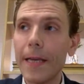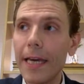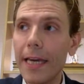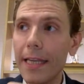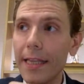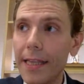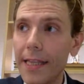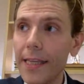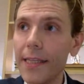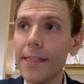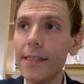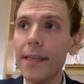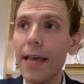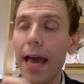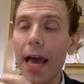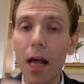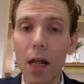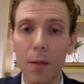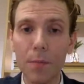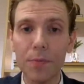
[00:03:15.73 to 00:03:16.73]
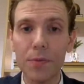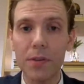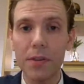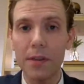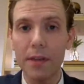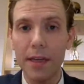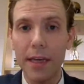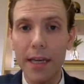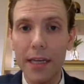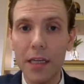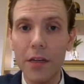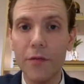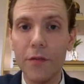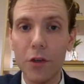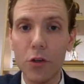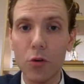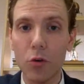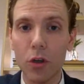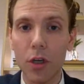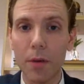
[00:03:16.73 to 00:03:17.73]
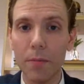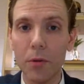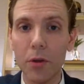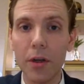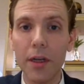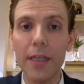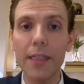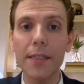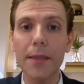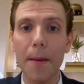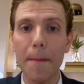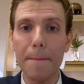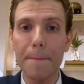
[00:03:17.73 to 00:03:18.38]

this helps individual communities